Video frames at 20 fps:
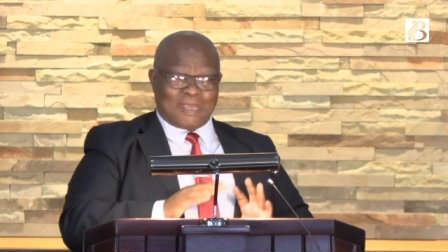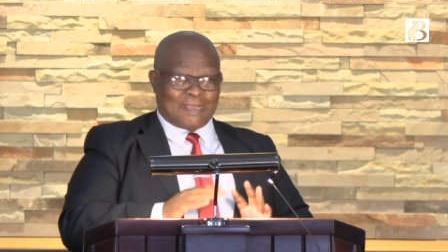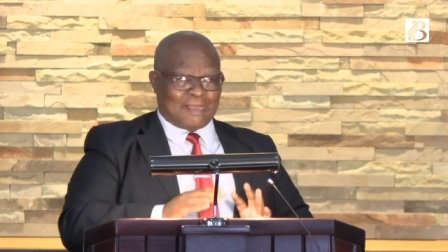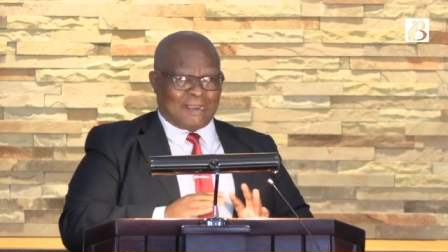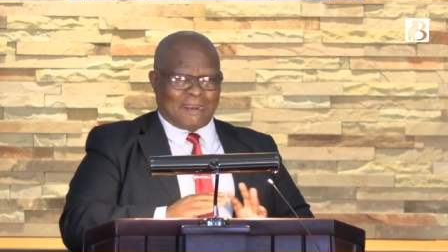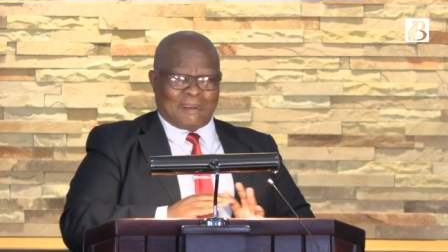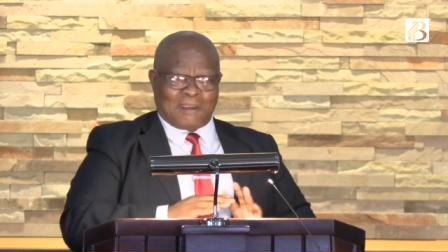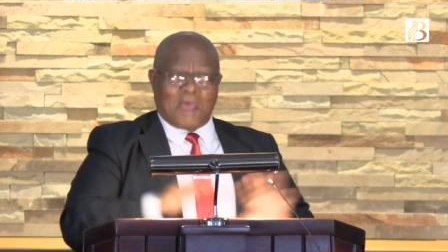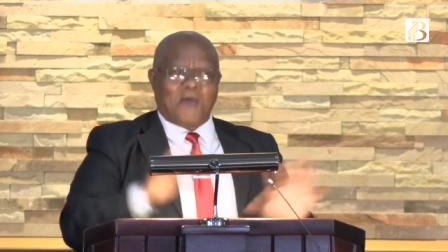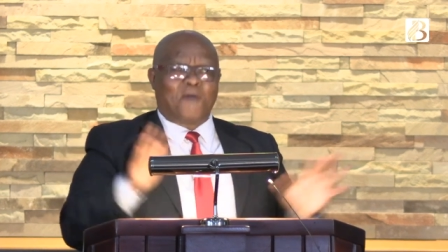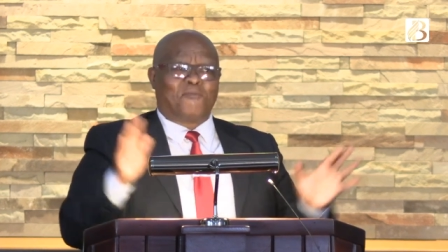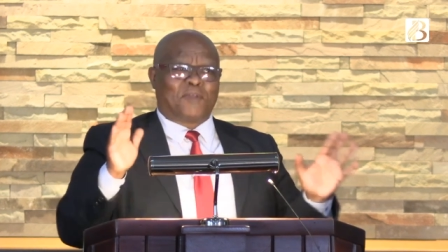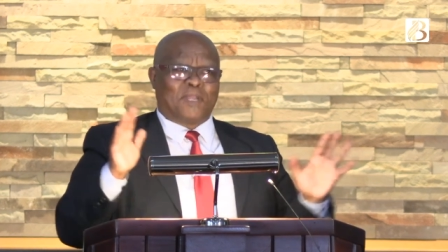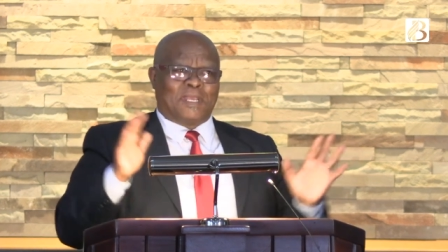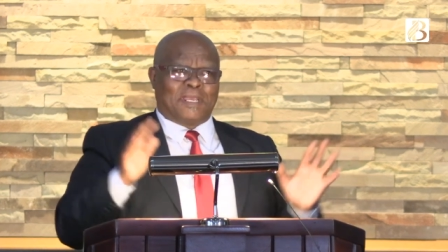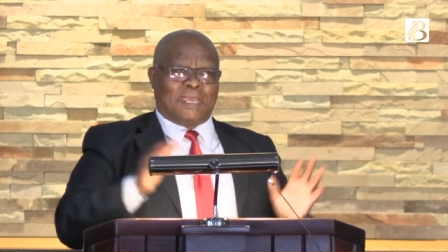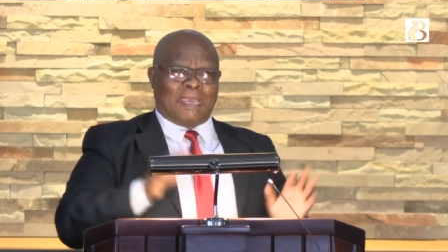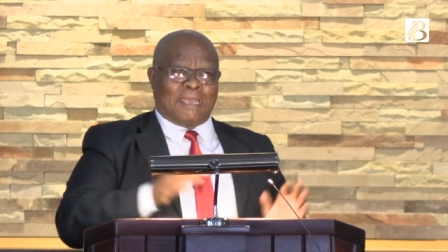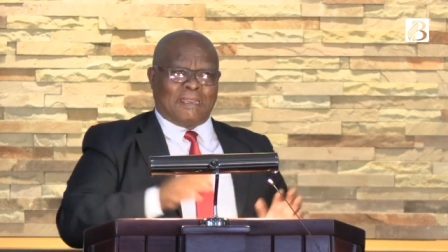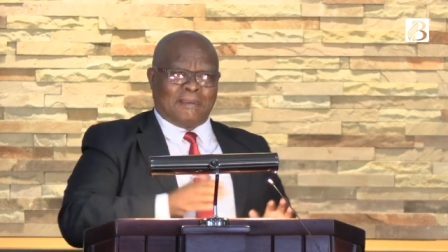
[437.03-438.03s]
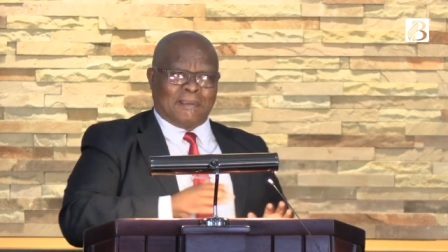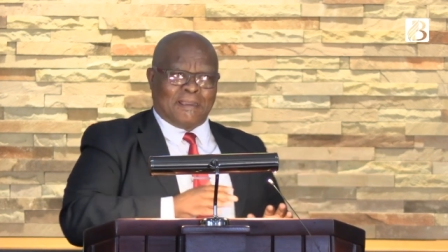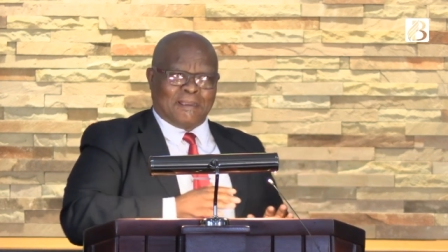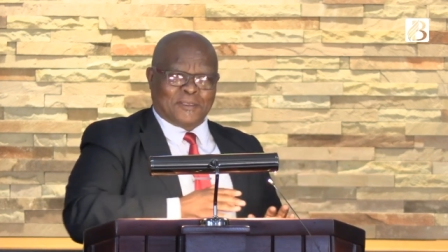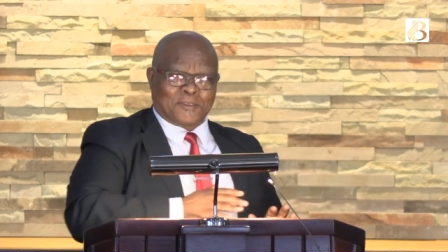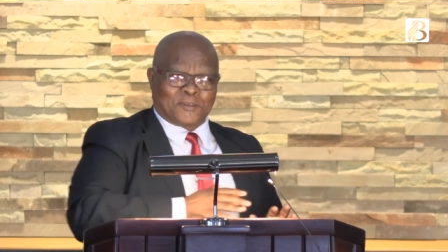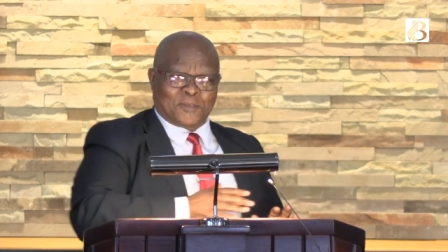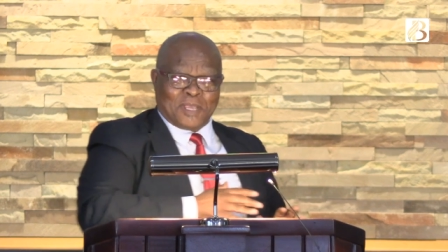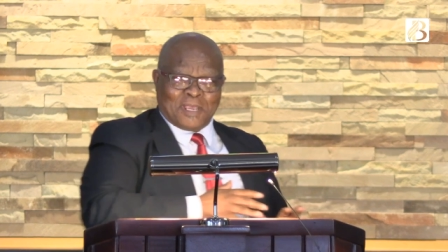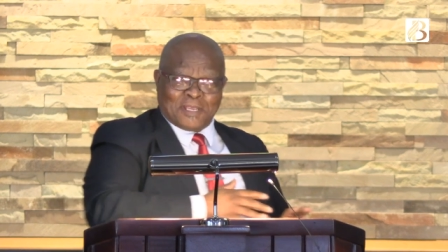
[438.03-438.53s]
lovely
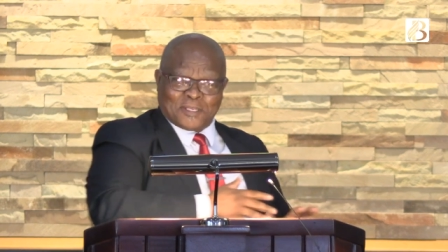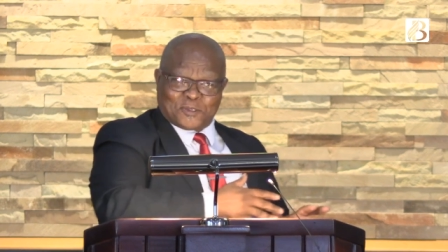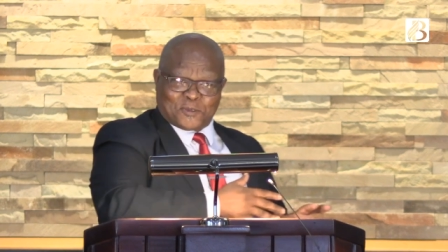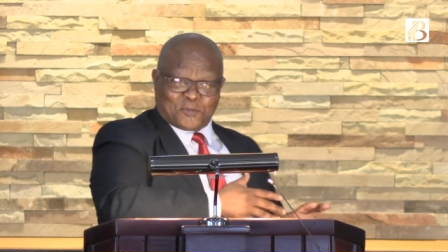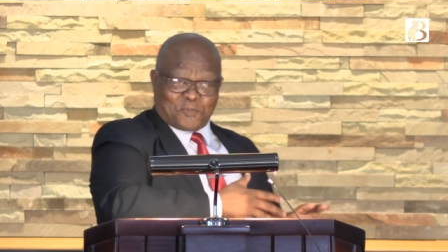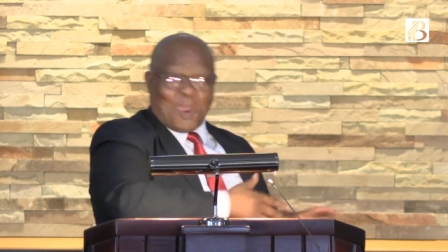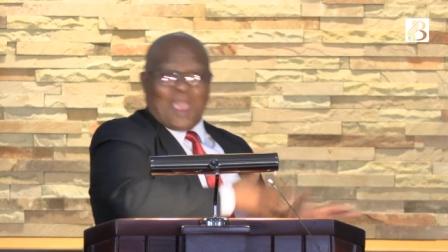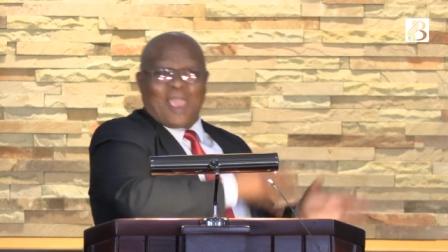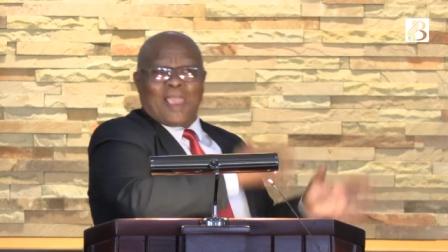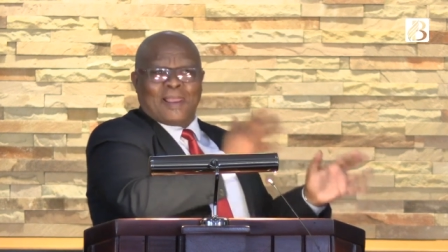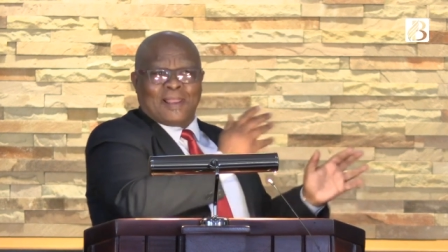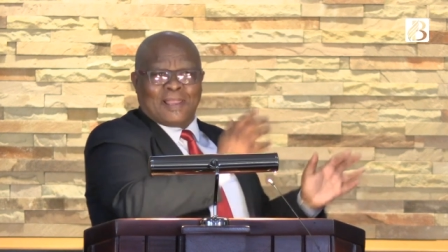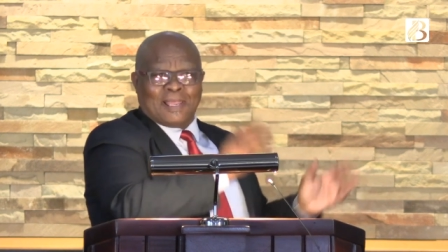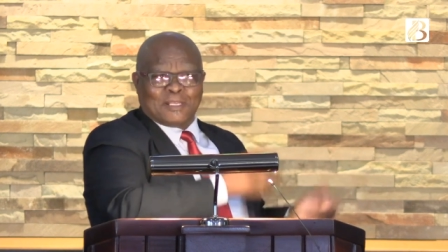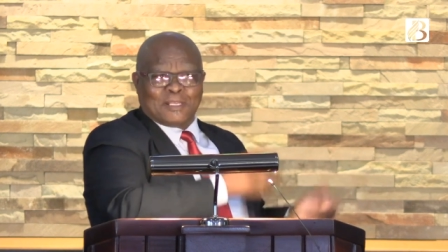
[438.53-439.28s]
and smiling